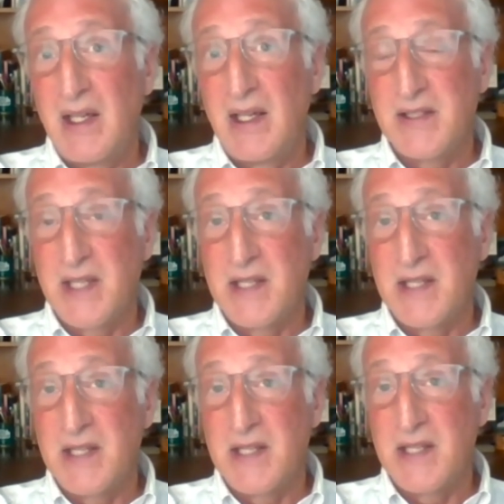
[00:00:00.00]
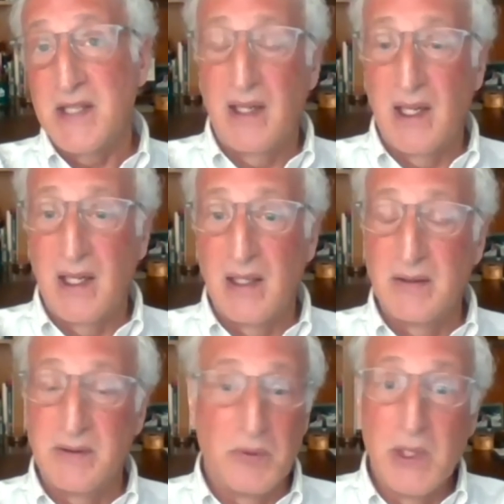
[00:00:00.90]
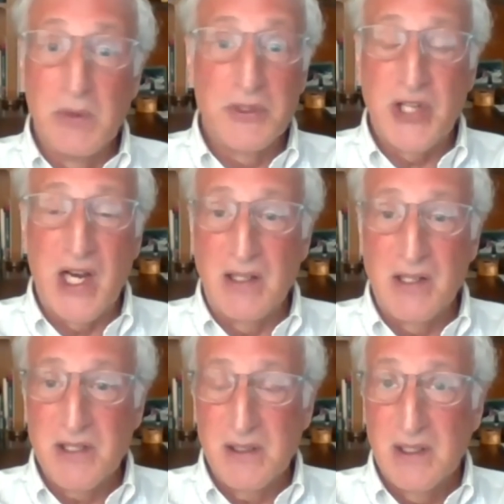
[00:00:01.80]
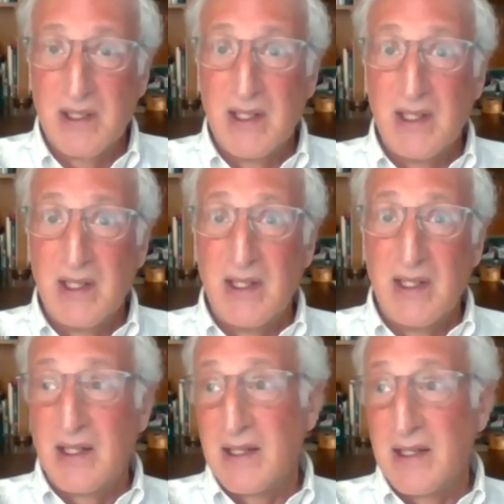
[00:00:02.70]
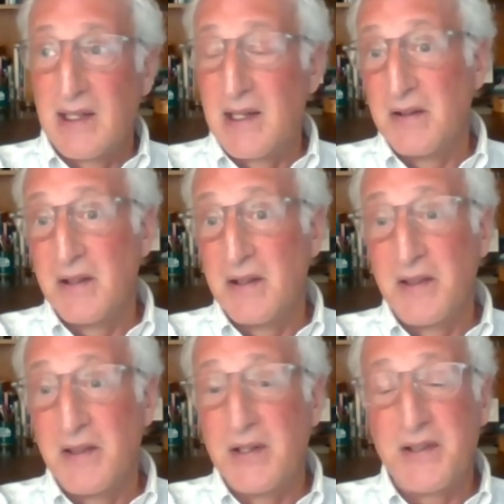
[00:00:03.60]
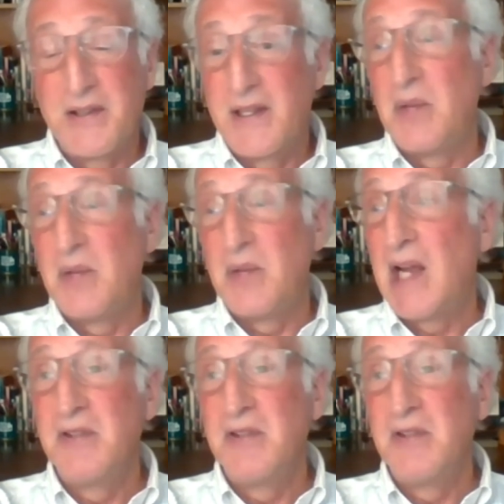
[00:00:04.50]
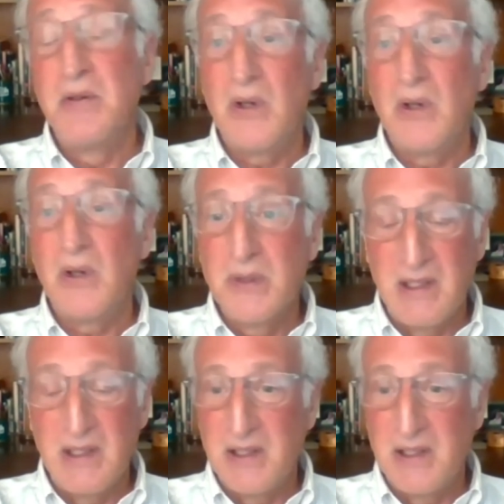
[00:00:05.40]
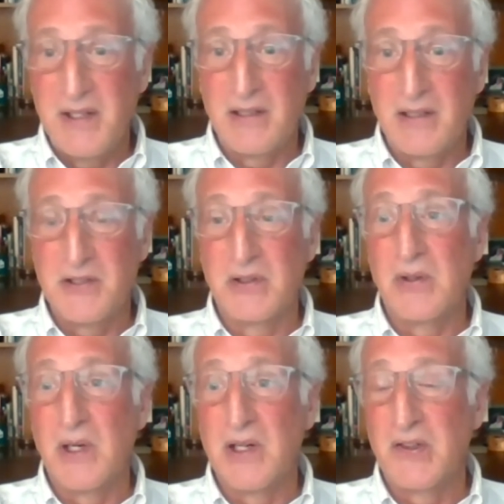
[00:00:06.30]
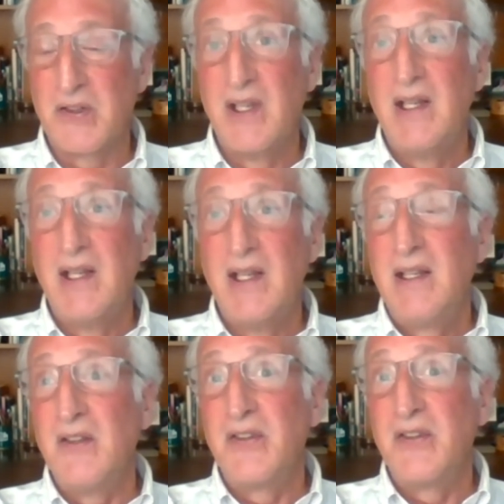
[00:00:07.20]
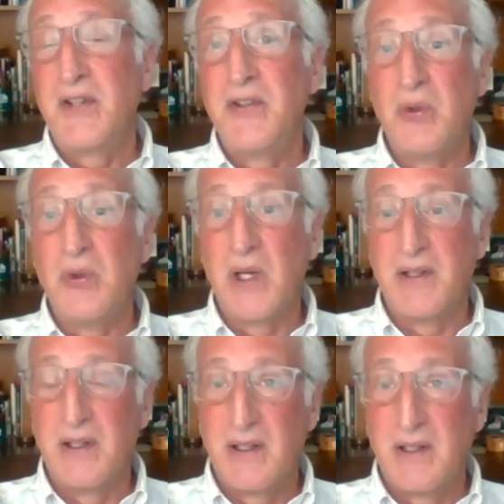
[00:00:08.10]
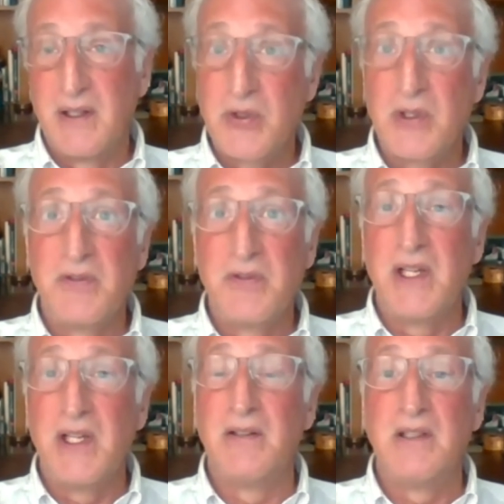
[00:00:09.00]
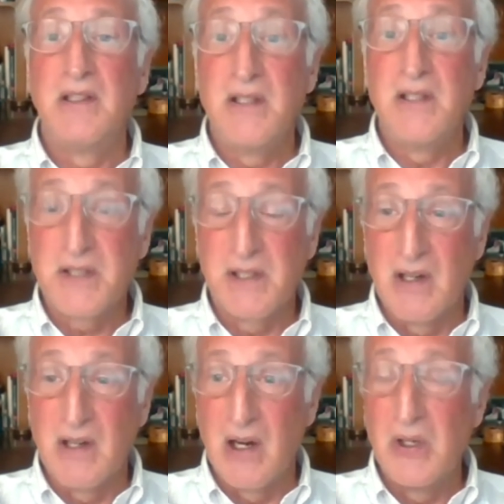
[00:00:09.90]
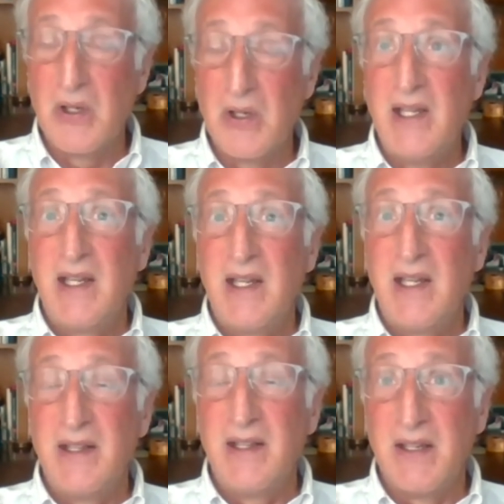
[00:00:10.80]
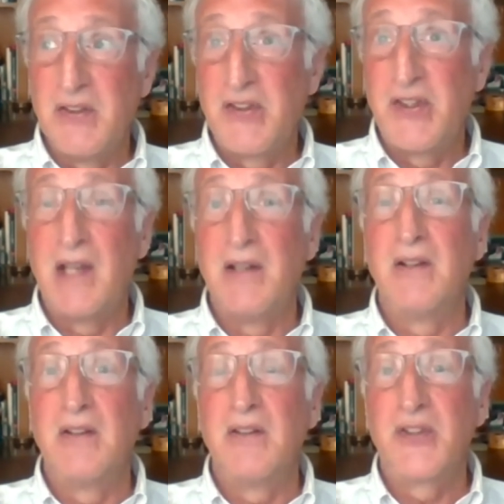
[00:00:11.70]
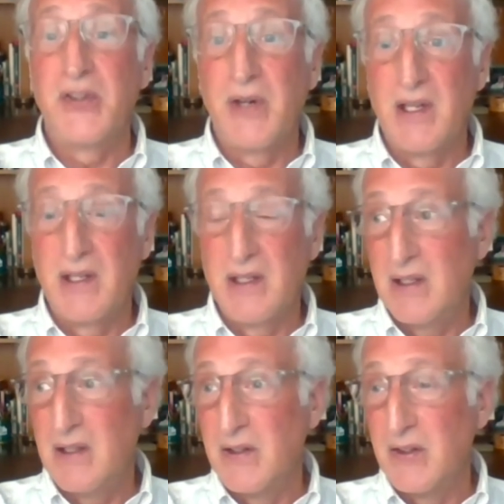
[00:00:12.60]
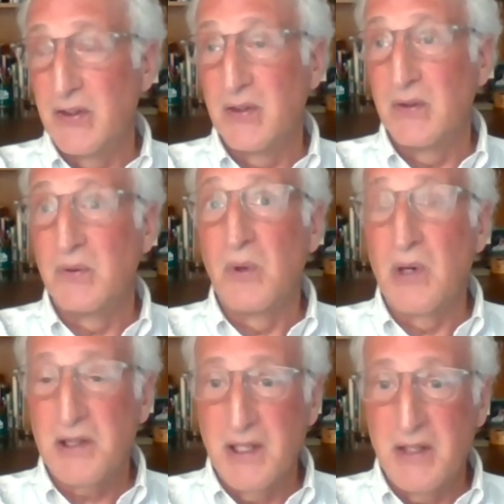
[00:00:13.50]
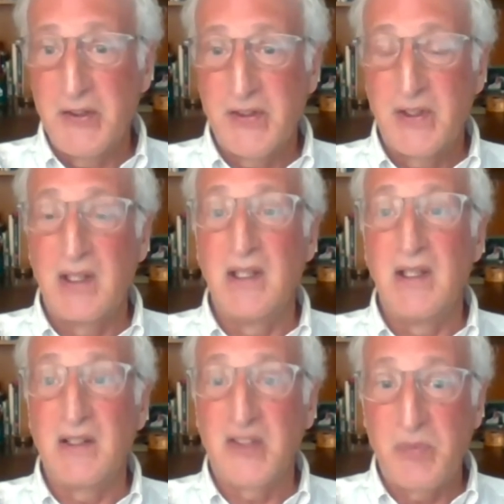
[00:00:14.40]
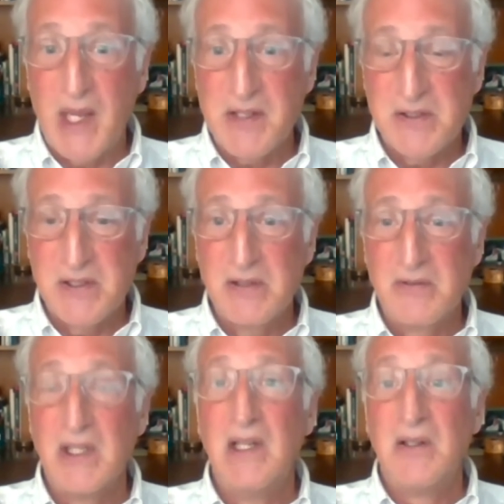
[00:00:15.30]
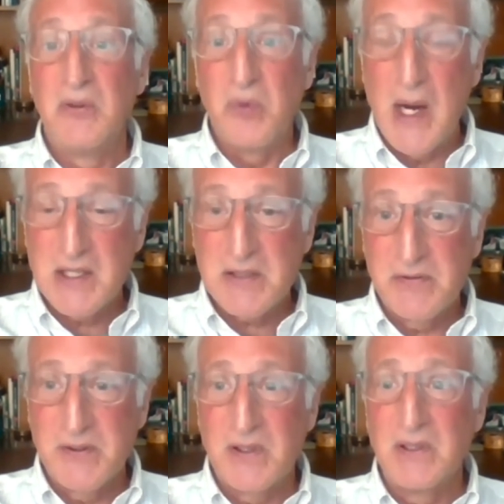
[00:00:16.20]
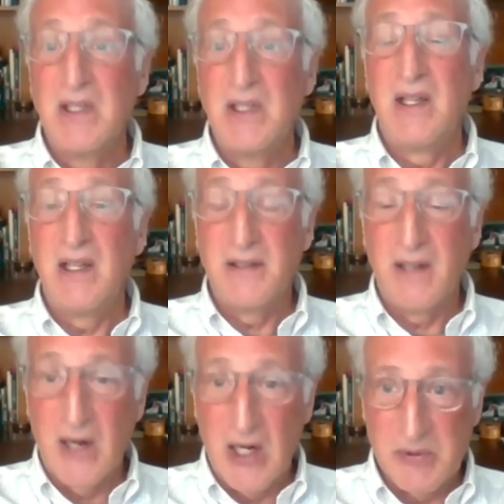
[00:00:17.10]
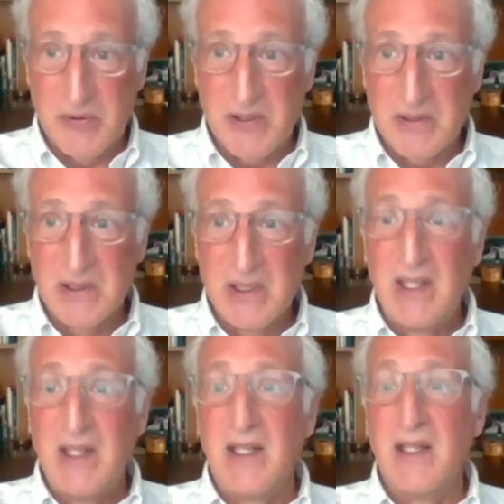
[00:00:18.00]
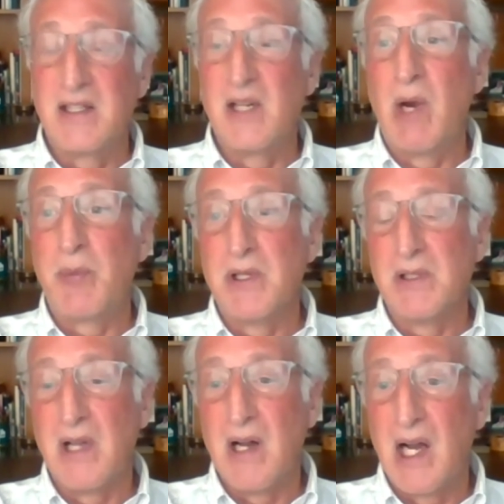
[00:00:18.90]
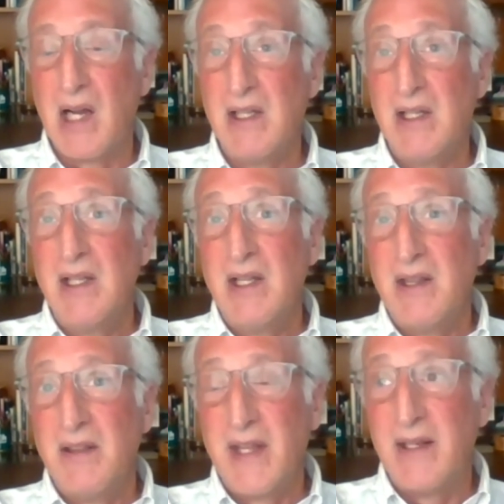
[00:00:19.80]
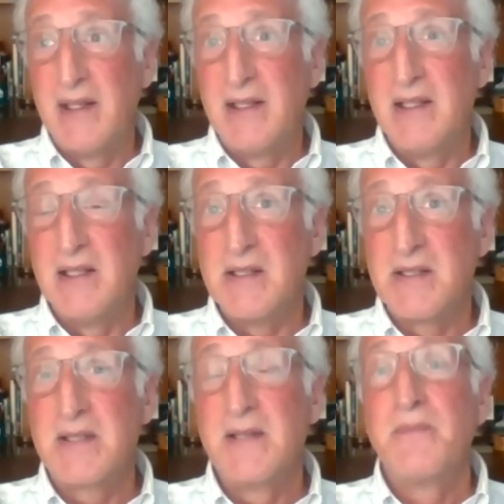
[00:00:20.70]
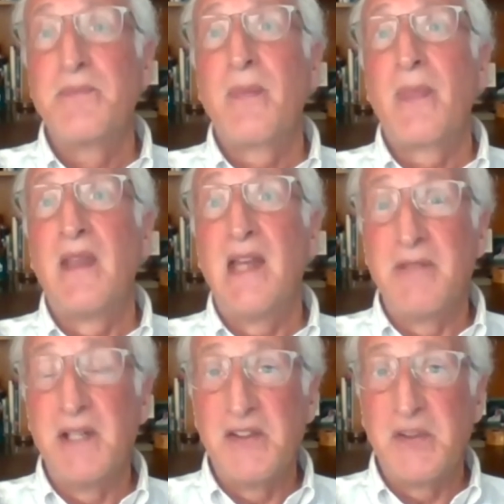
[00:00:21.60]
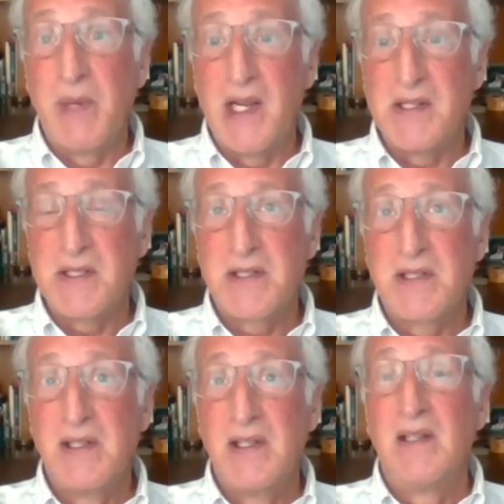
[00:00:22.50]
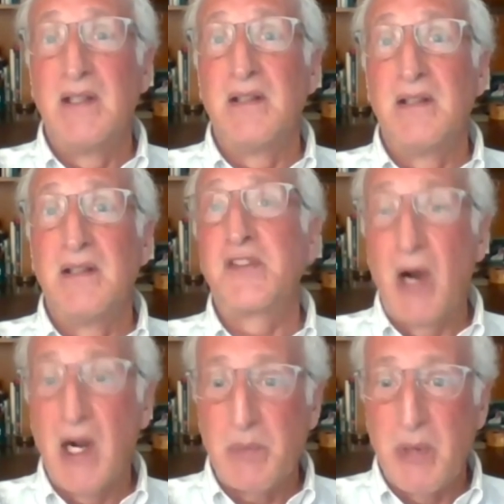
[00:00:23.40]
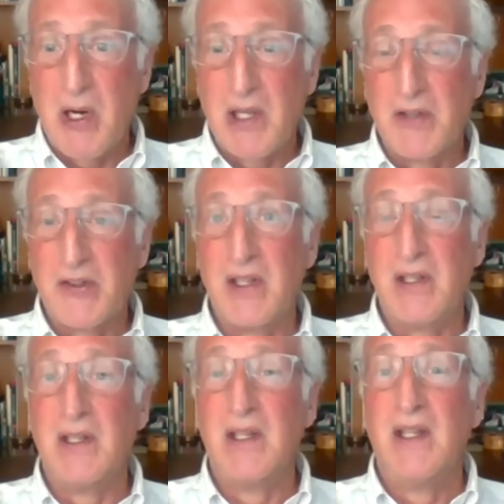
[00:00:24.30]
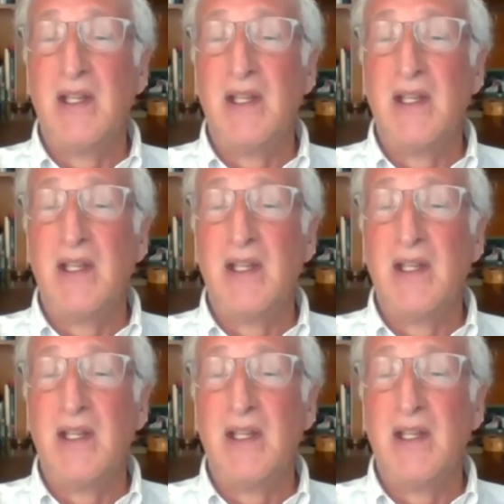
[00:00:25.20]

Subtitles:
As I said, we will challenge it. The third thing, and in my view, the only intelligent course, is to do what they should have done years ago, and that is said SORNA is worthless, expensive, wasteful, and harmful, and come up with a law that is evidence-based, that's smart policy,